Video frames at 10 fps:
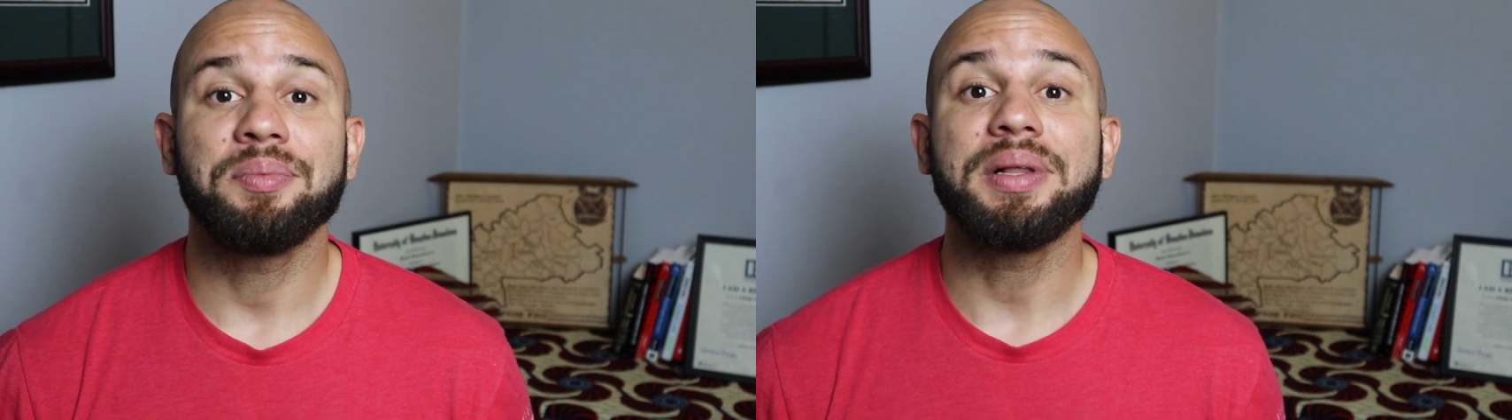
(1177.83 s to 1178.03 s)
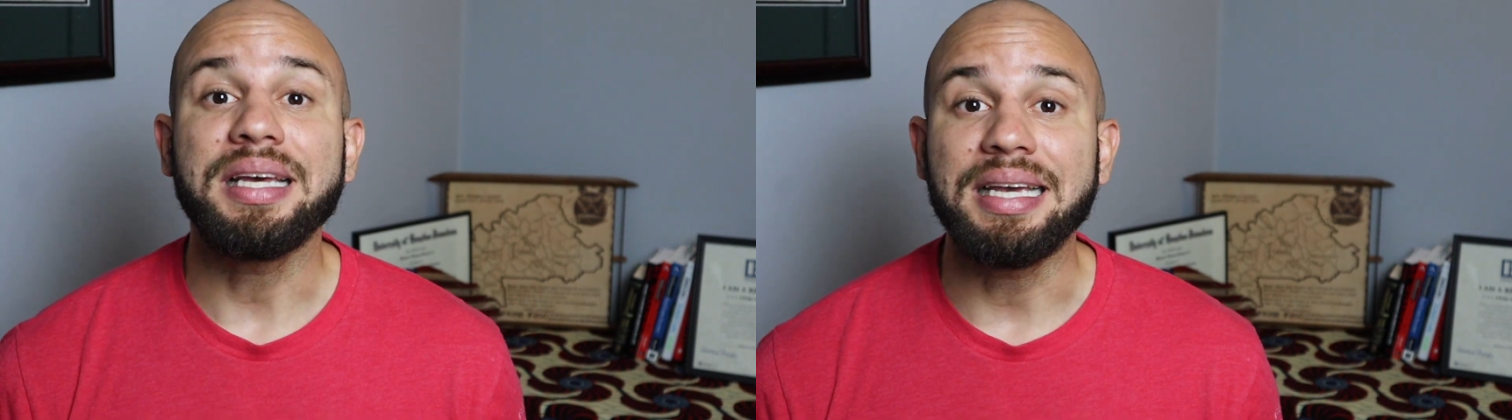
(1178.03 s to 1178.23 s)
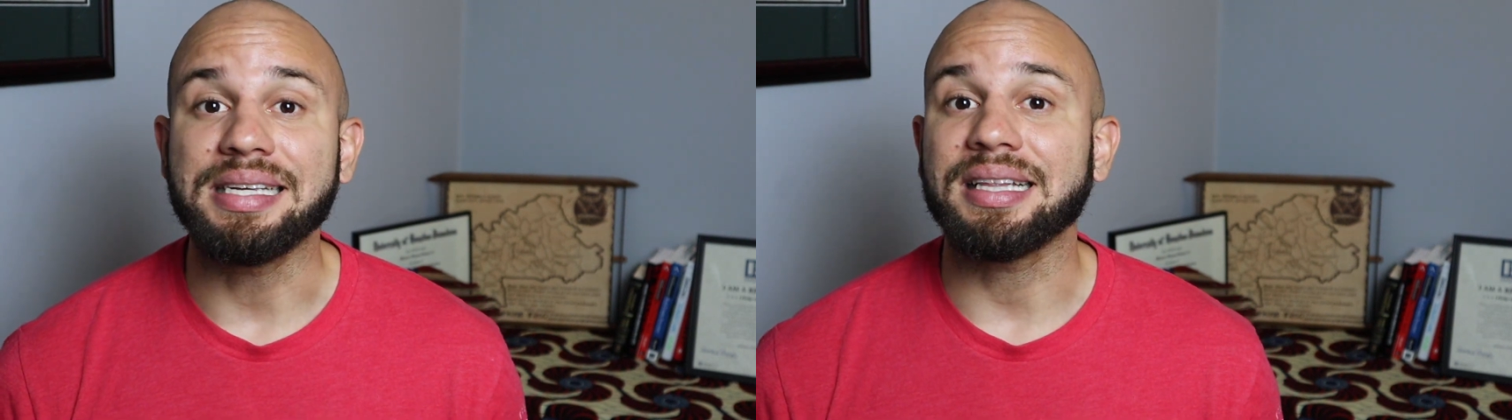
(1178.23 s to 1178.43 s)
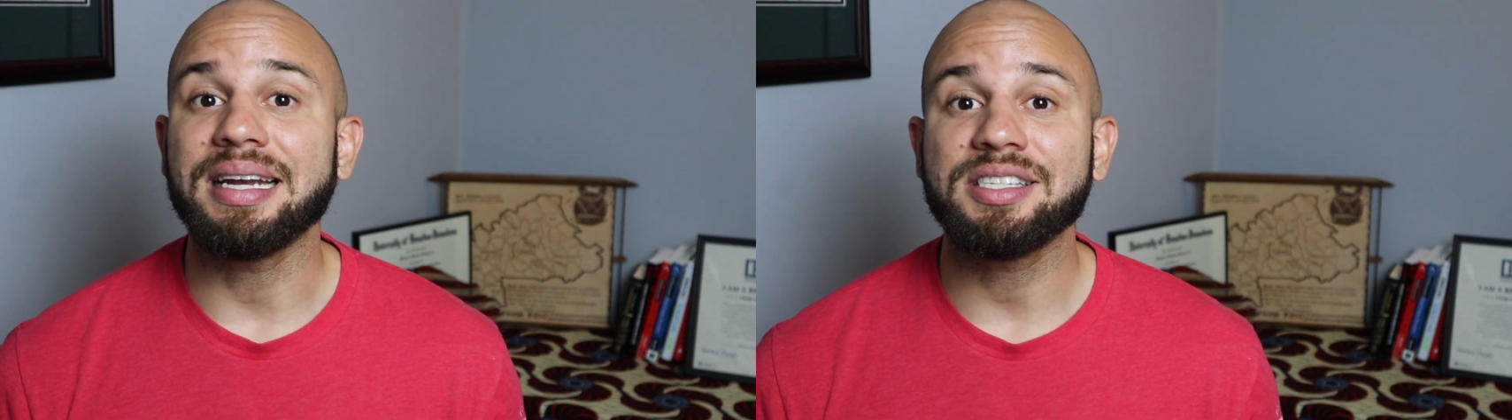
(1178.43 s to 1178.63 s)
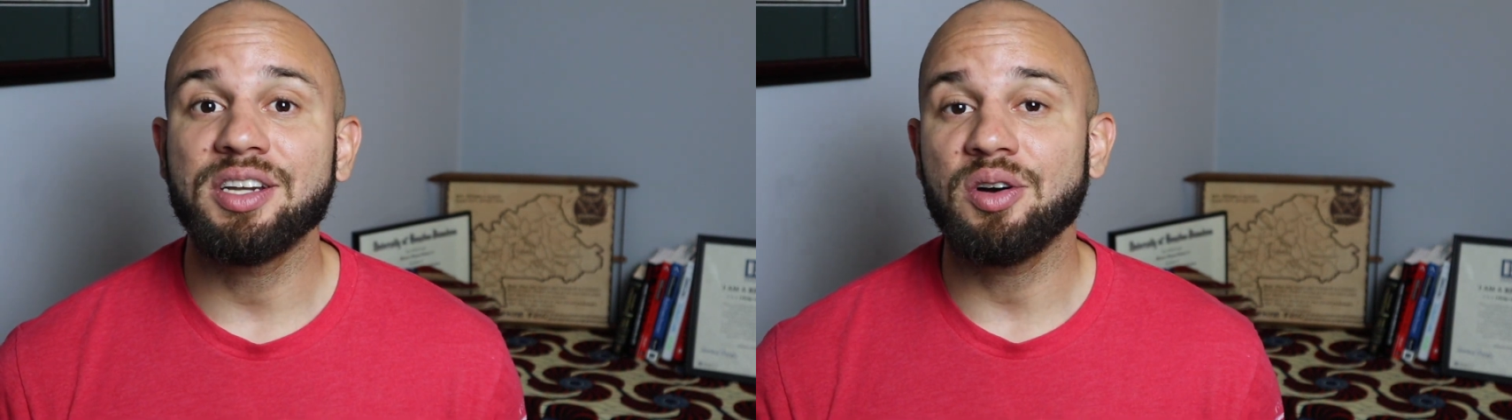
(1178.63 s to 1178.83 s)
please let
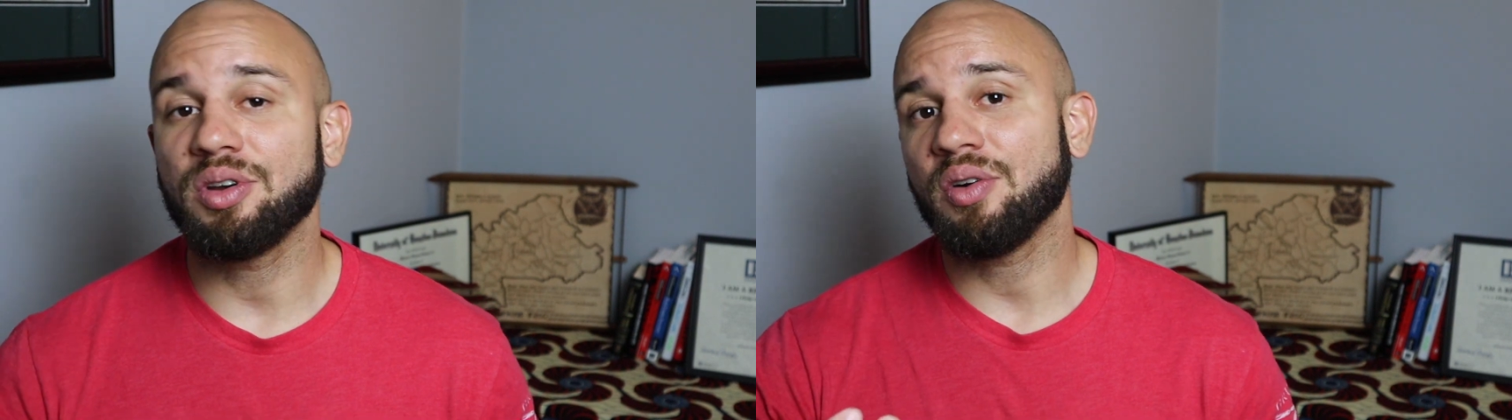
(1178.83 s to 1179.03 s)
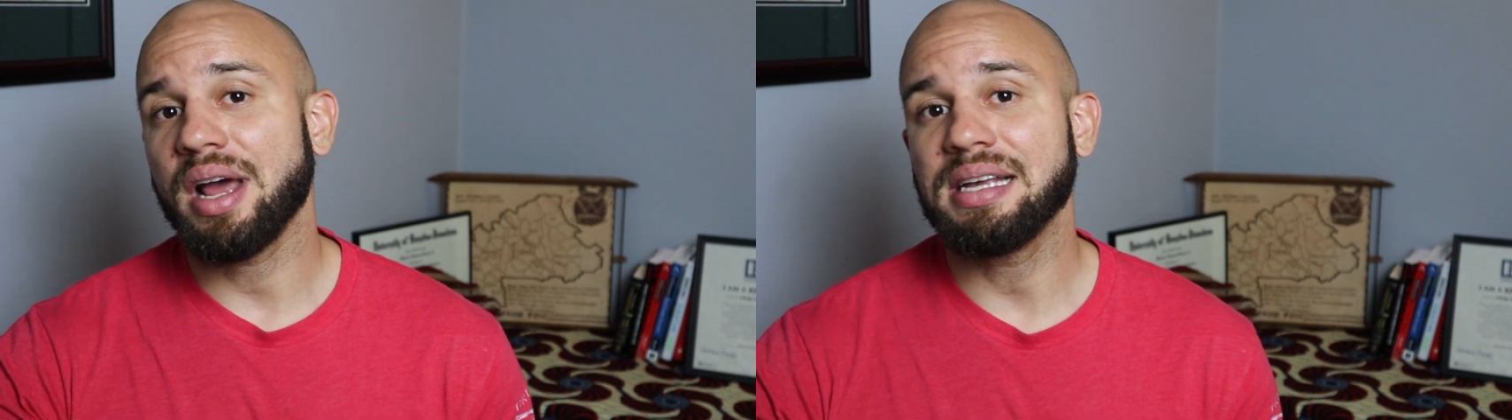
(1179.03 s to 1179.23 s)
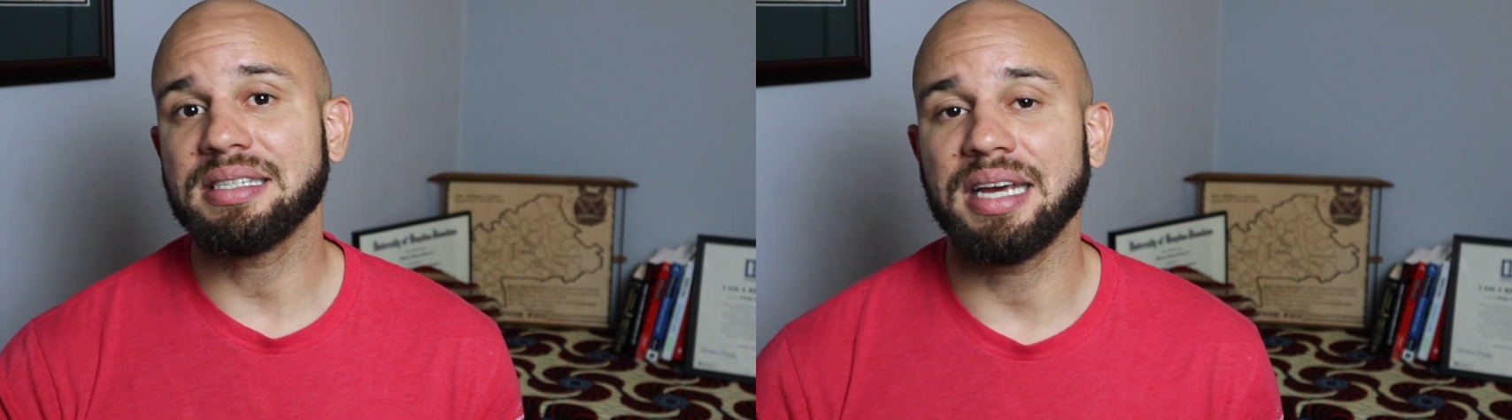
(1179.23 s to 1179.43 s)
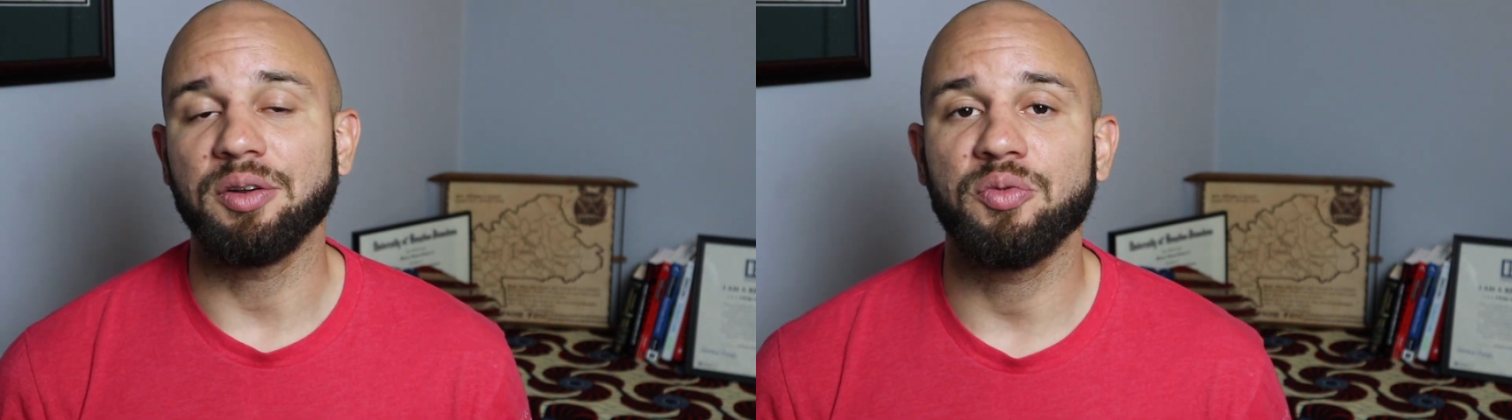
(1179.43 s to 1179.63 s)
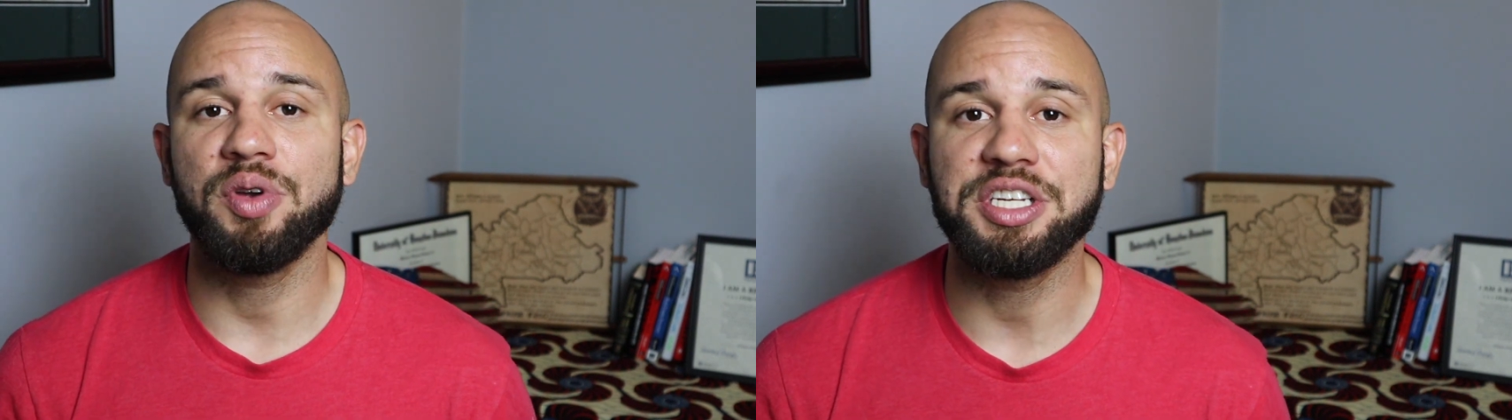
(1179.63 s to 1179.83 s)
us know. Don't
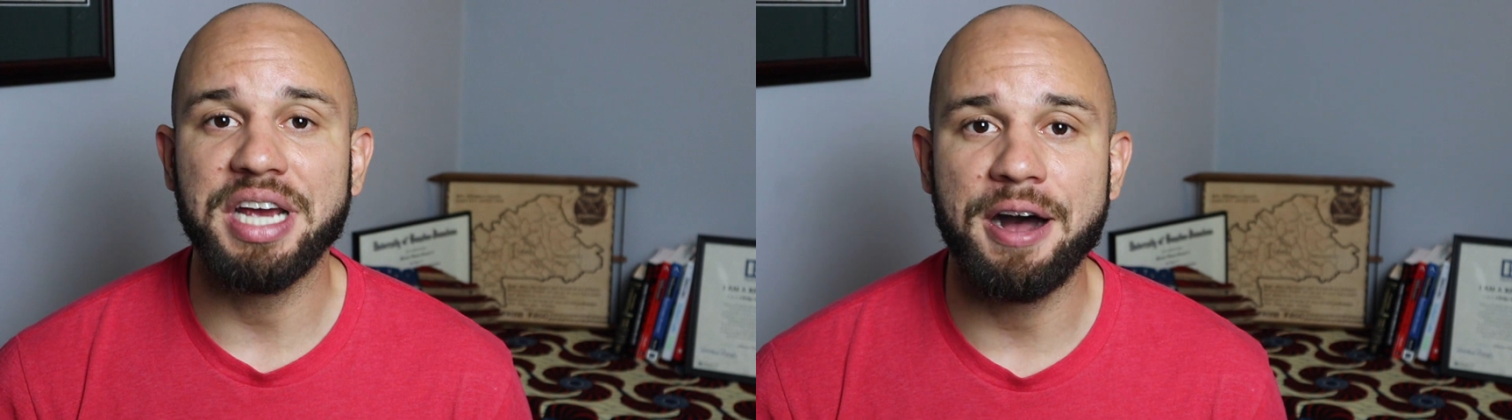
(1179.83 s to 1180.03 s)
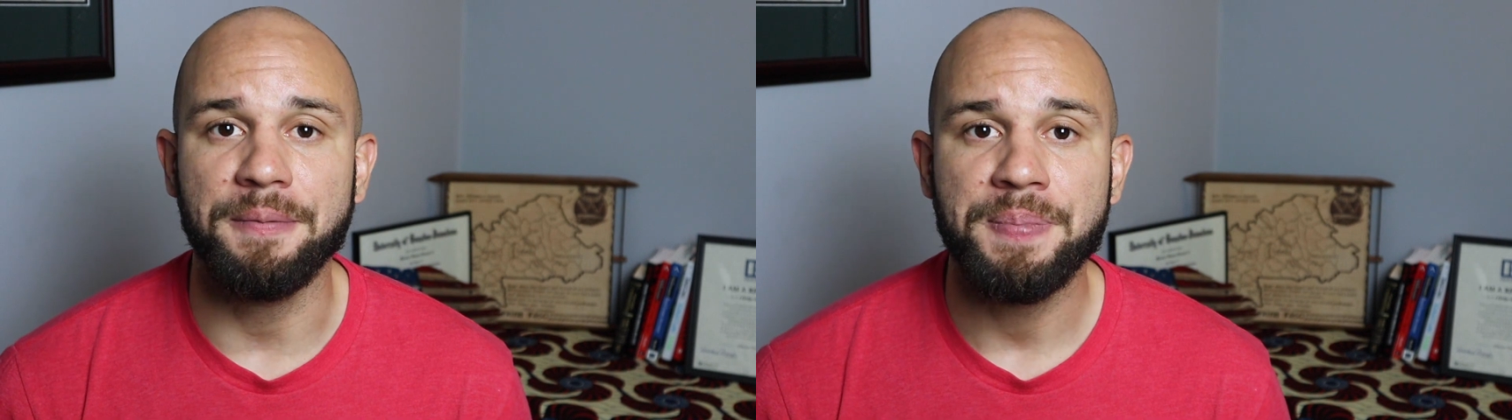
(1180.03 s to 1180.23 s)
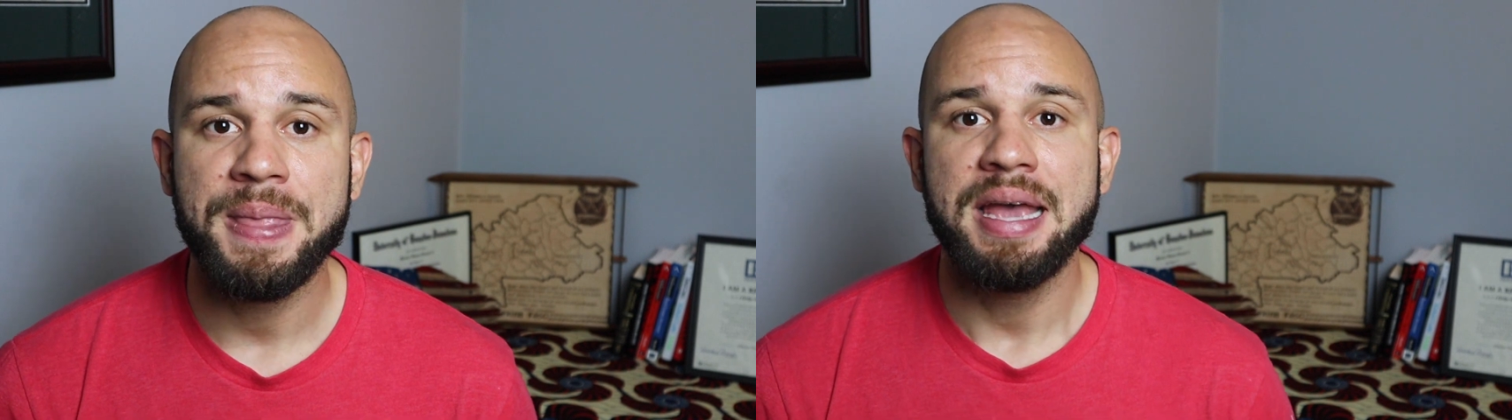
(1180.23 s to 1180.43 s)
hesitate. Reach out.